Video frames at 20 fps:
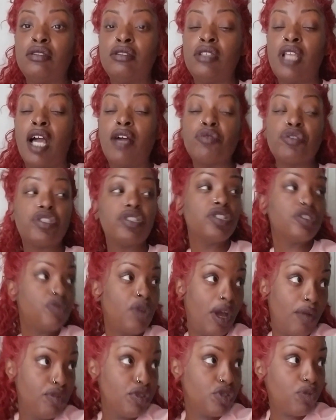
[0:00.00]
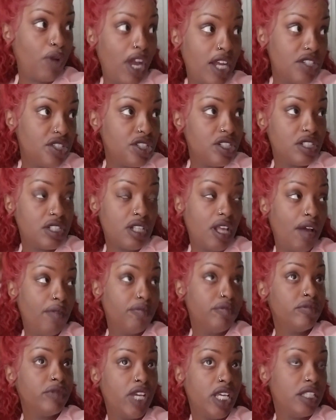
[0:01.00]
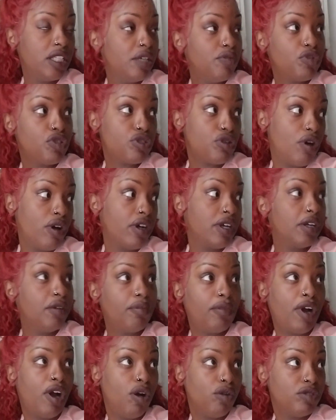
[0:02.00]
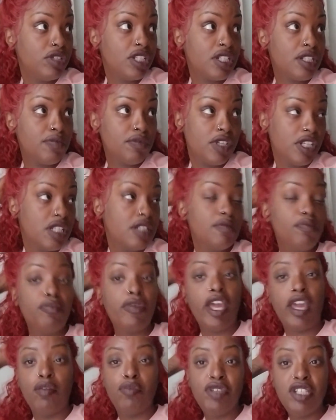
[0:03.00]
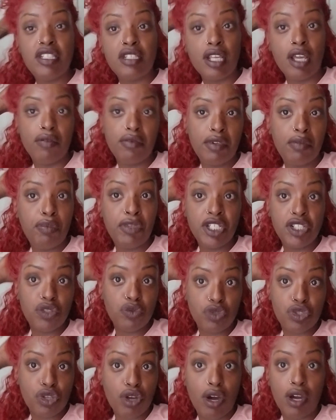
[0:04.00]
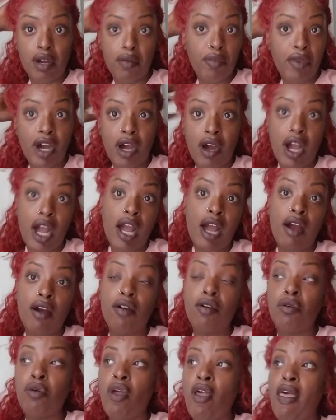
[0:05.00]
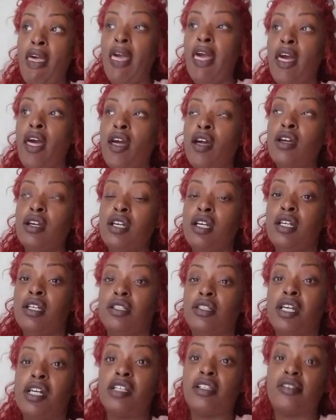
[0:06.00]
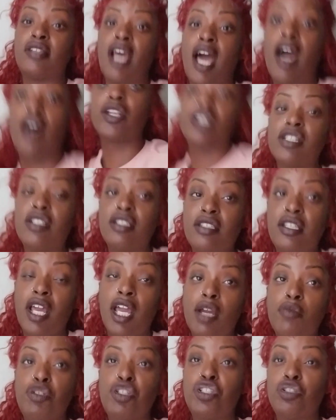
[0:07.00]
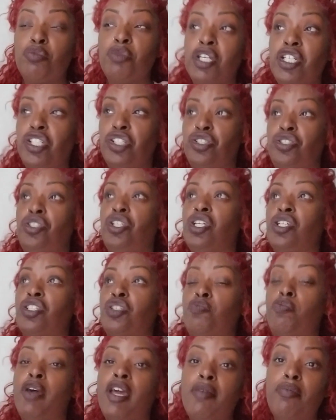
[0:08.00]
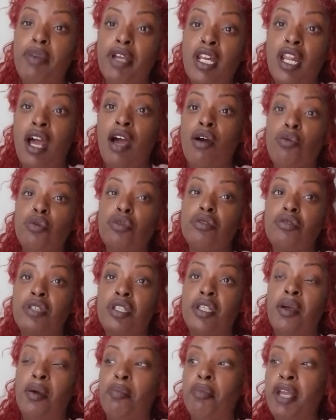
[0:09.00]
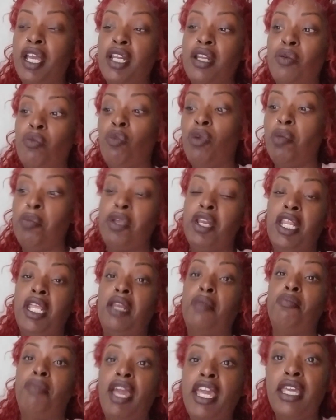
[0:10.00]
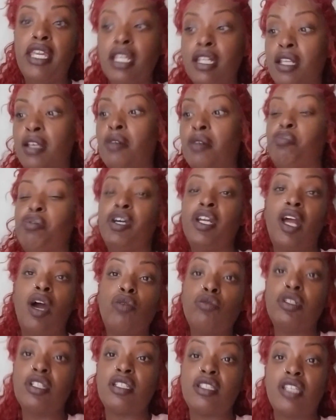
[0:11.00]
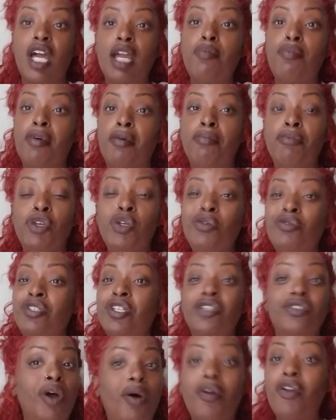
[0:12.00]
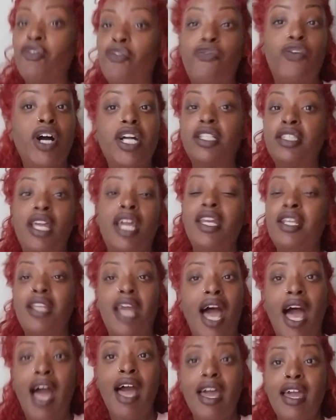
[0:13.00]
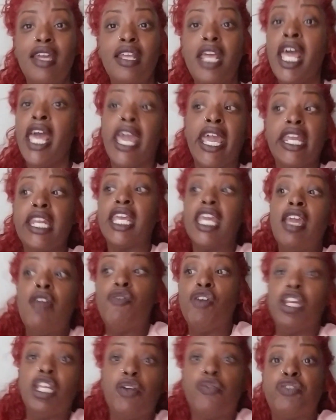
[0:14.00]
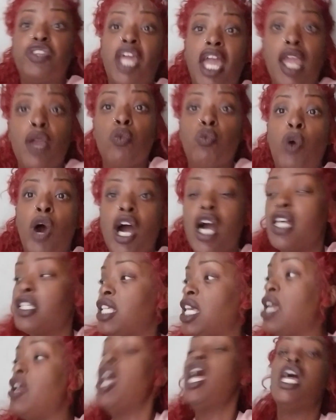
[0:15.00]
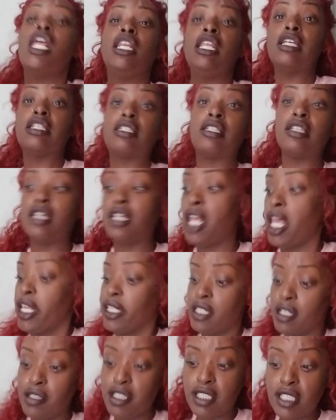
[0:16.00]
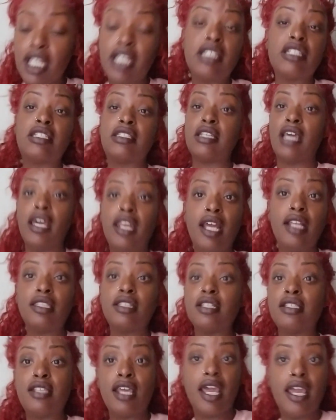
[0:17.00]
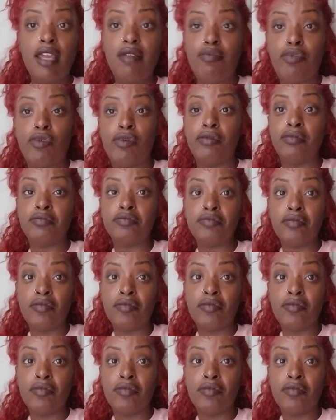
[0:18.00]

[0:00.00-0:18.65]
I was just I was watching something and they was talking about this this mammy sounding bitch was talking about how that's how the establishment is, is pimping out the men and women and making them put out this type of music. No, the fuck they not. And even if they was, he, listen, this nigga sat at the table